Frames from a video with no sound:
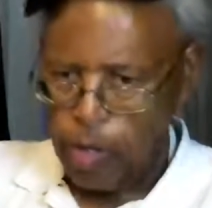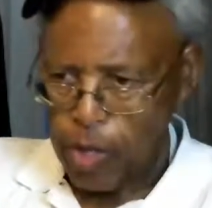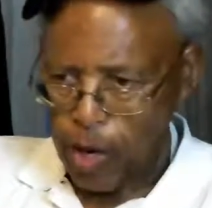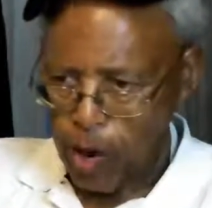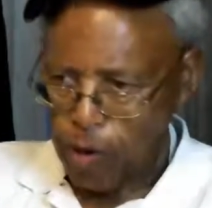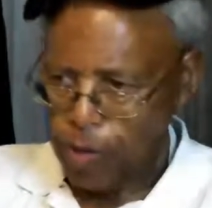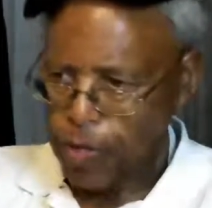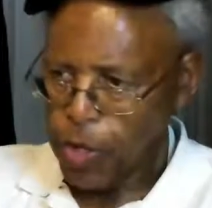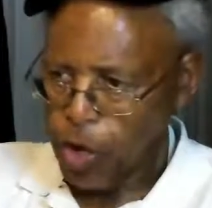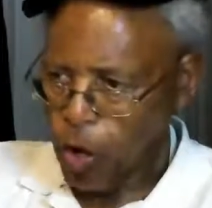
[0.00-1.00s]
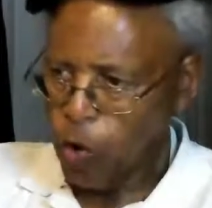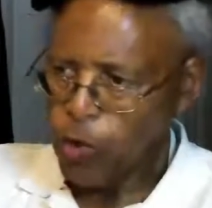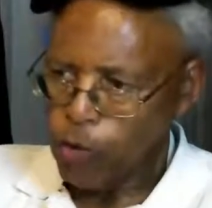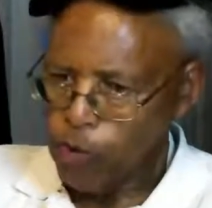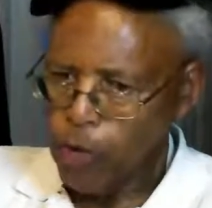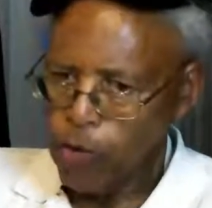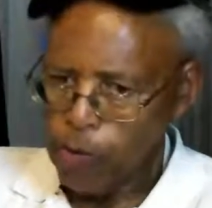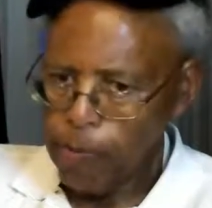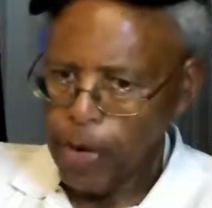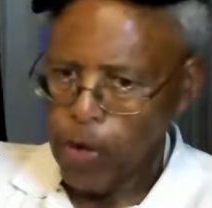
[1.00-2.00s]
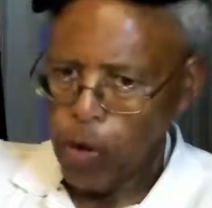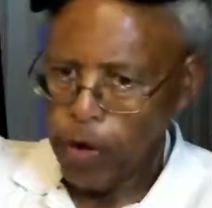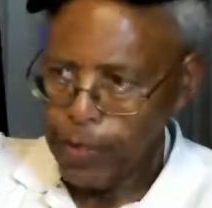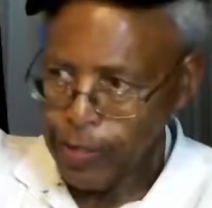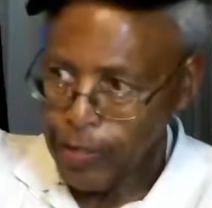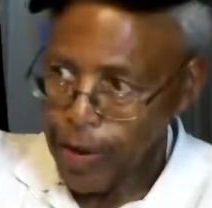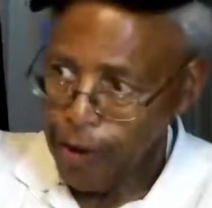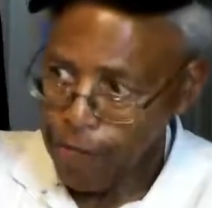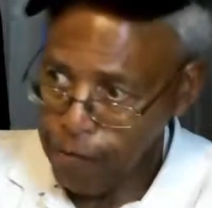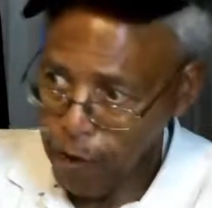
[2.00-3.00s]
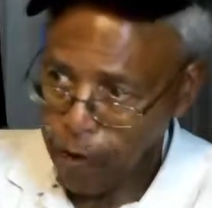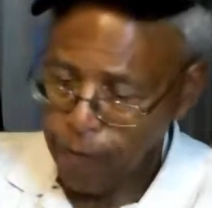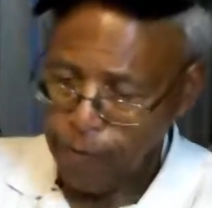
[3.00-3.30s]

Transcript: the earth to go to be with my Lord and Savior.